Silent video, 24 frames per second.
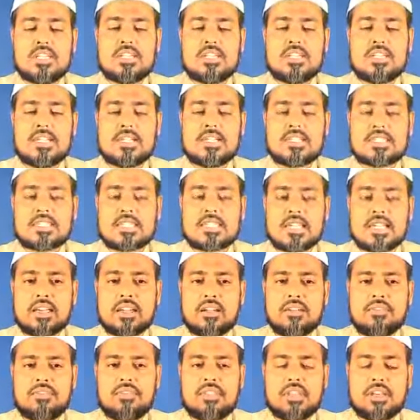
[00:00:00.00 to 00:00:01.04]
takes care
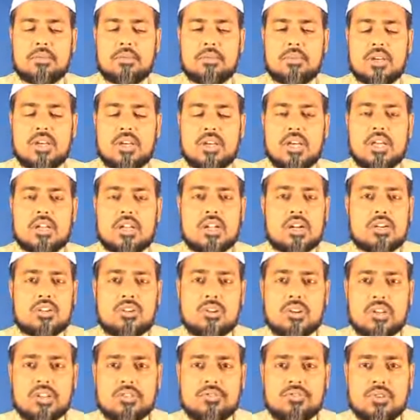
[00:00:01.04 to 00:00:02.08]
of them. Not
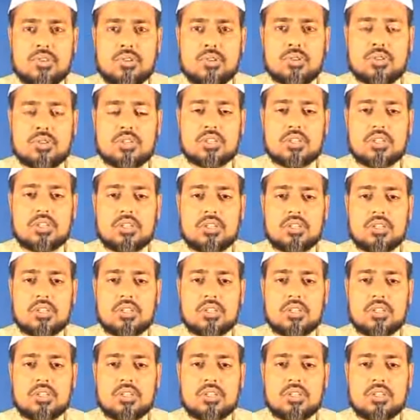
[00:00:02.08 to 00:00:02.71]
only food,